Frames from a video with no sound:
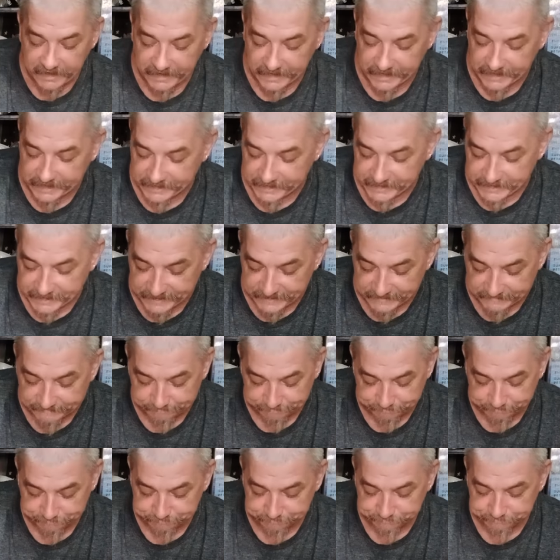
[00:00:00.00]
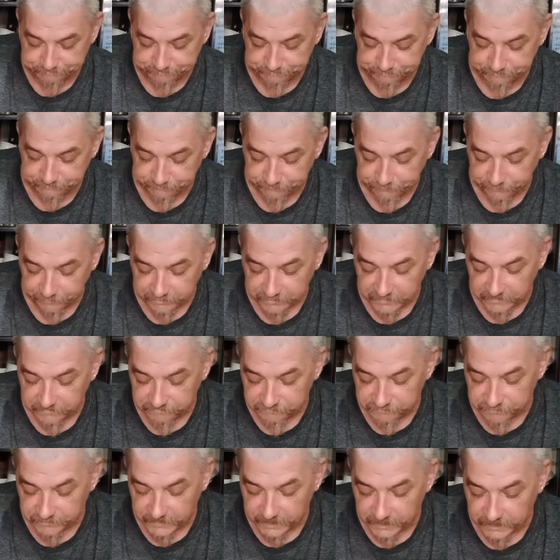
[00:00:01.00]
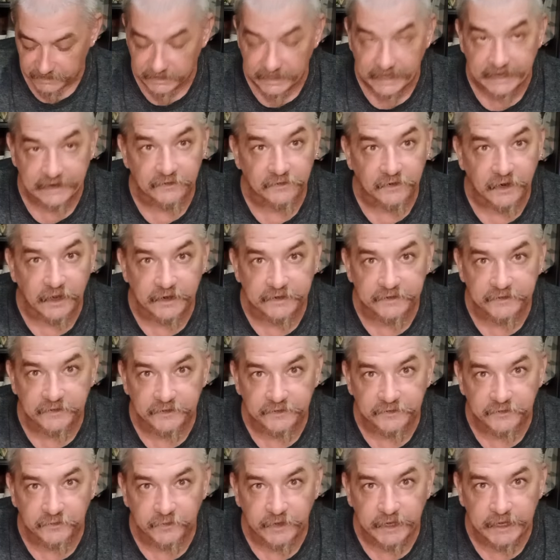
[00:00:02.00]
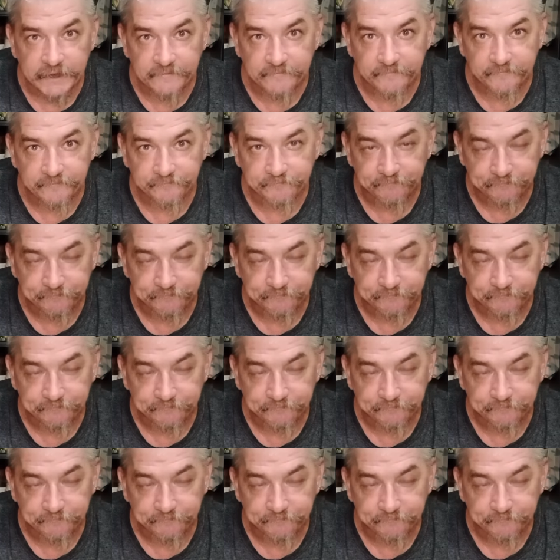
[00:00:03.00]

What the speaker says: and later on during the week,